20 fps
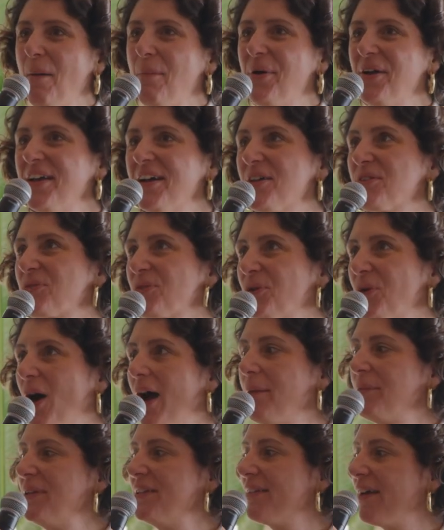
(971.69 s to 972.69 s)
yeah, so
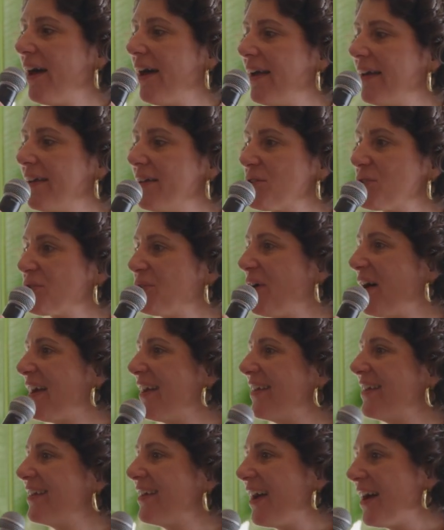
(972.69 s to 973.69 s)
I mean, I
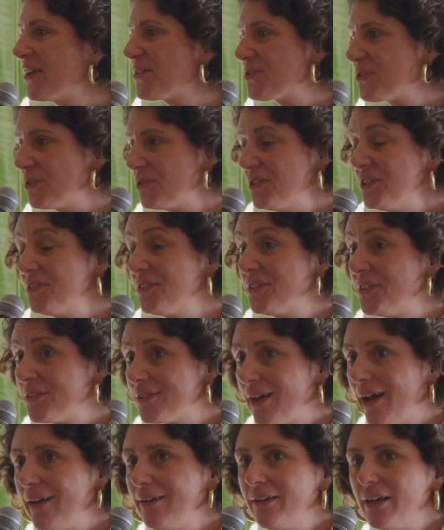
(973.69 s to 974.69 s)
studied
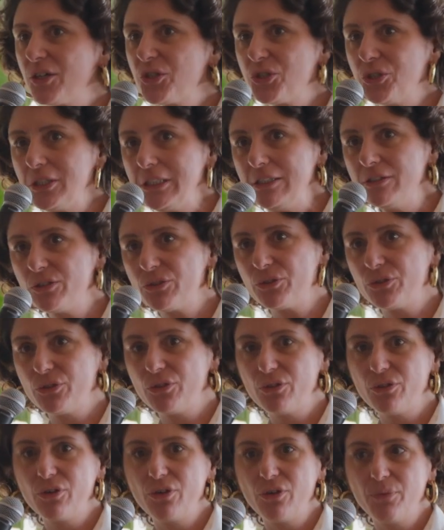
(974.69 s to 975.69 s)
design actually.
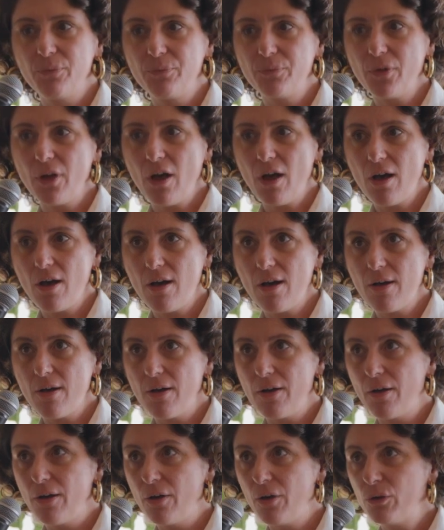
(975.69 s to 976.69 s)
So
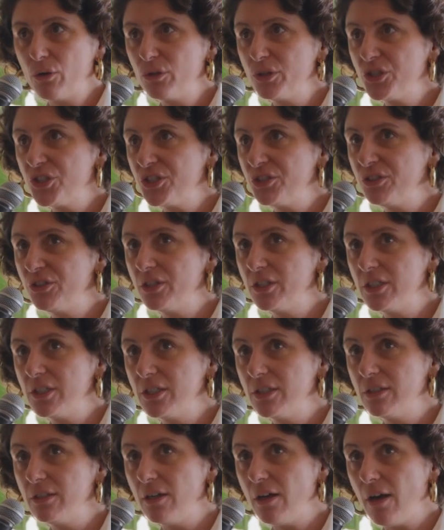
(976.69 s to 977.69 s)

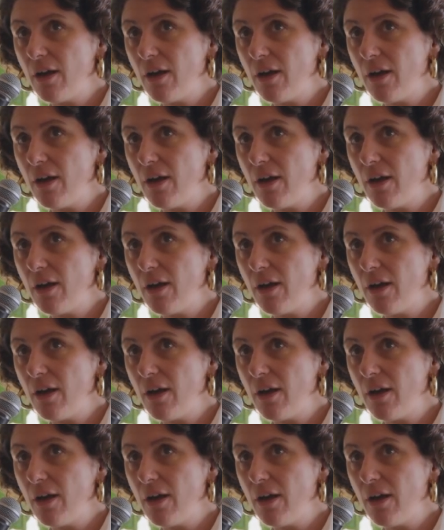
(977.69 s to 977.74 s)
originally